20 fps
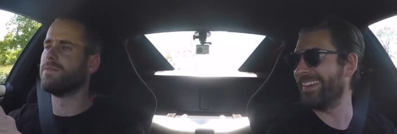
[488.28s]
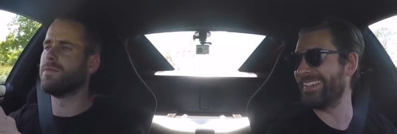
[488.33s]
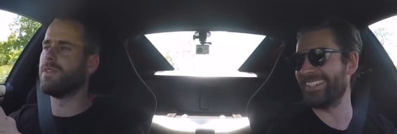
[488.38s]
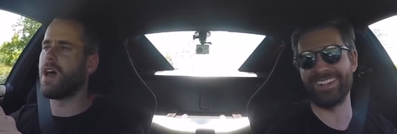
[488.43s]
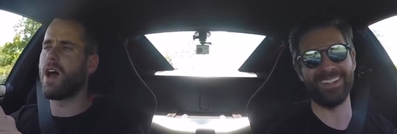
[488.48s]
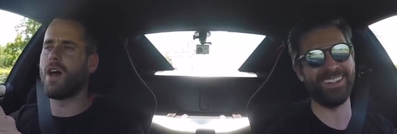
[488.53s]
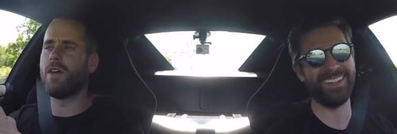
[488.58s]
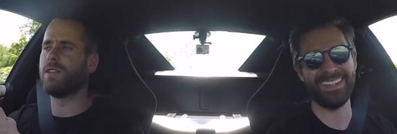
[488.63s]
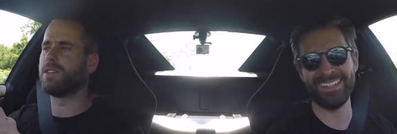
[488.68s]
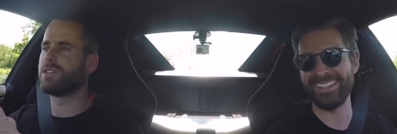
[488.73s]

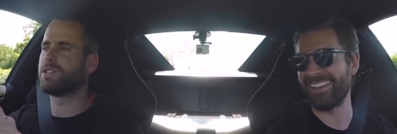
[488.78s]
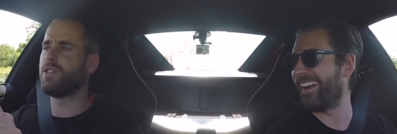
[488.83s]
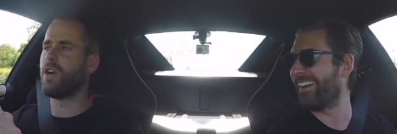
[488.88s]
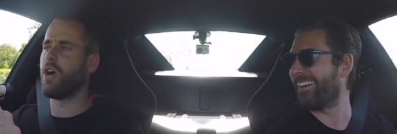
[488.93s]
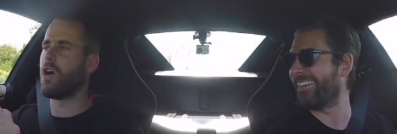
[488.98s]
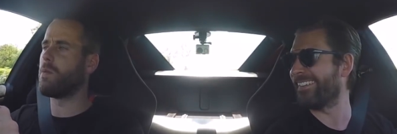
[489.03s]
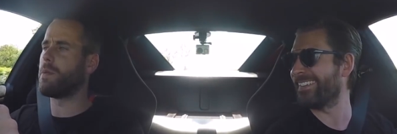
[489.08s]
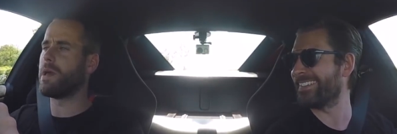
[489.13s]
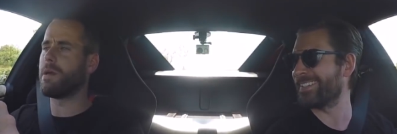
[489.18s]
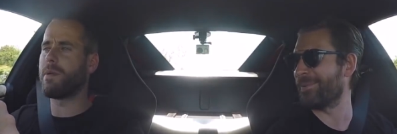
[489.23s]
Speaker 1: he's not. he's,
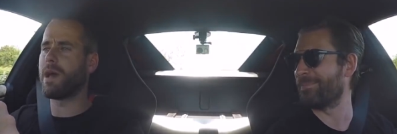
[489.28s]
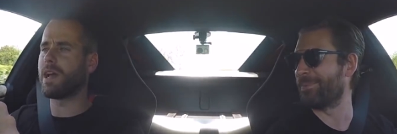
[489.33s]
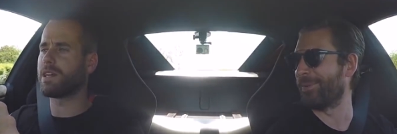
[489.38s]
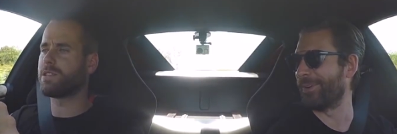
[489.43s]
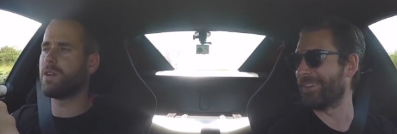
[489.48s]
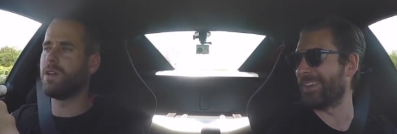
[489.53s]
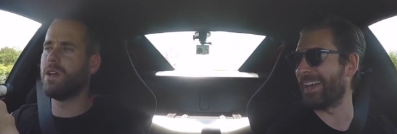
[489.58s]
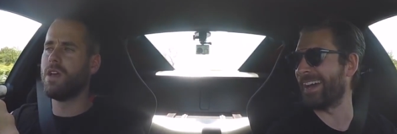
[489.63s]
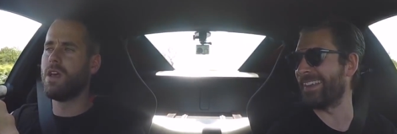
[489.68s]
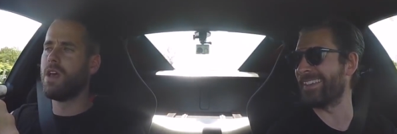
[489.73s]
no, he's
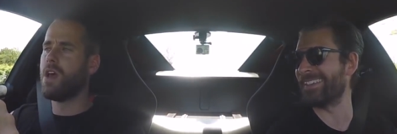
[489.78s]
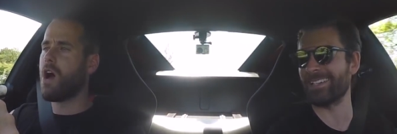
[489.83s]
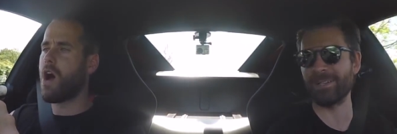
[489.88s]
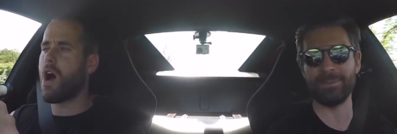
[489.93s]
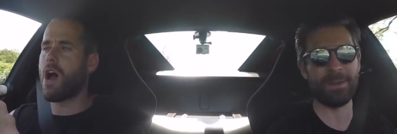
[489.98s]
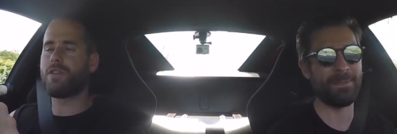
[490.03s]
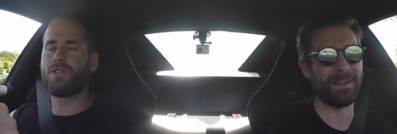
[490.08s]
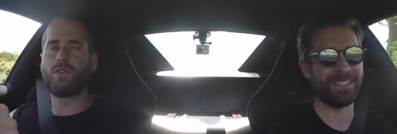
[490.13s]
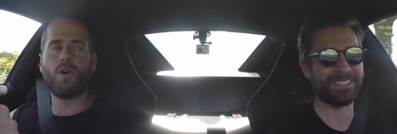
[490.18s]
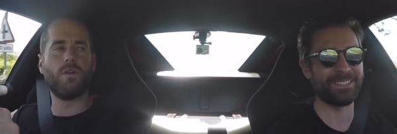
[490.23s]
not bought that.
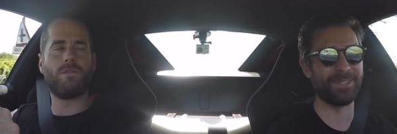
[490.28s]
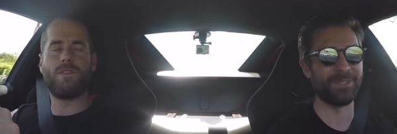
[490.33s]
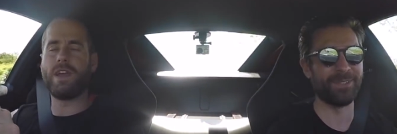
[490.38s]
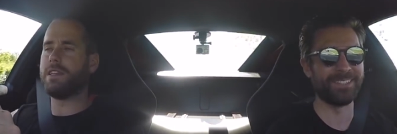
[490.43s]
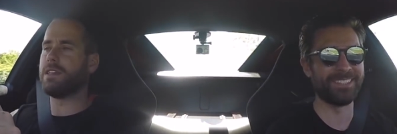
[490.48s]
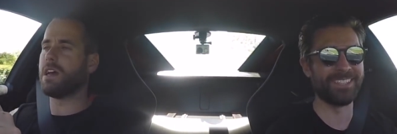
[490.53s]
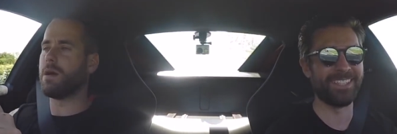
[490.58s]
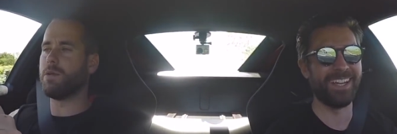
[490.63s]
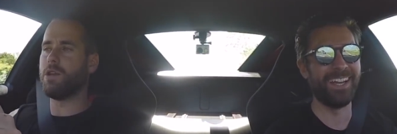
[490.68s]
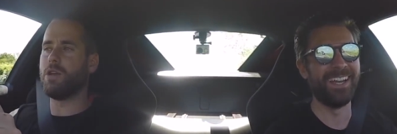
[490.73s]
I thought
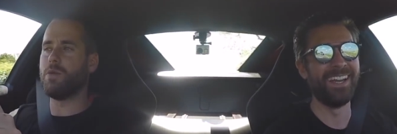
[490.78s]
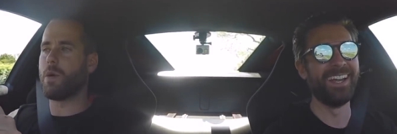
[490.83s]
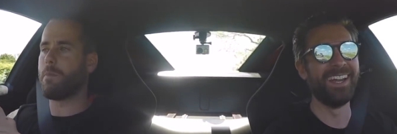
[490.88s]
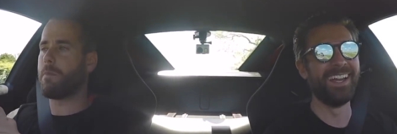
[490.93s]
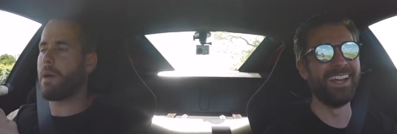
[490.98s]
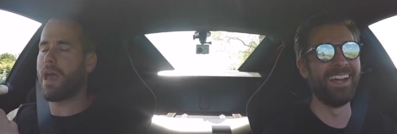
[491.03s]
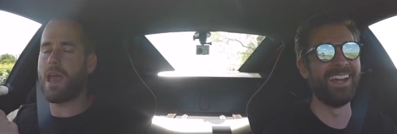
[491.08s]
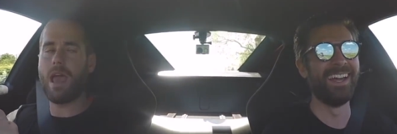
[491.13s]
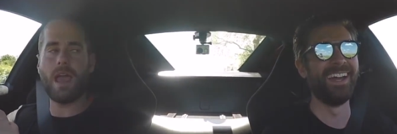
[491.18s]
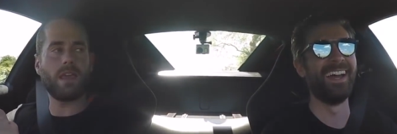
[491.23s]
VW too.
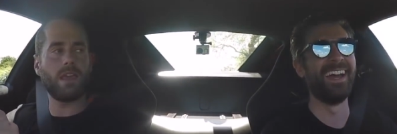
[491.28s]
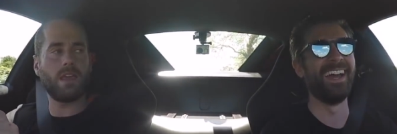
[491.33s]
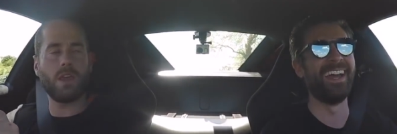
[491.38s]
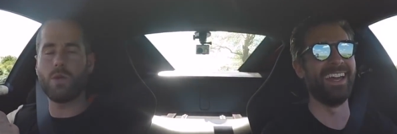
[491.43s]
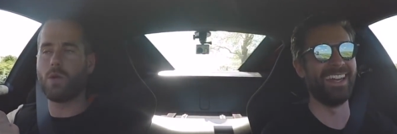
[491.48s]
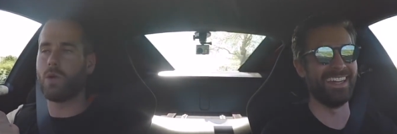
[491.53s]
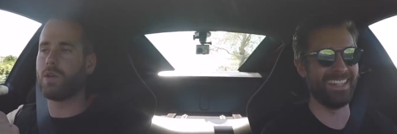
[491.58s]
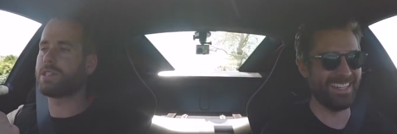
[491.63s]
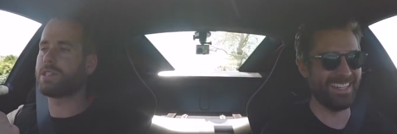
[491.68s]
were paying you or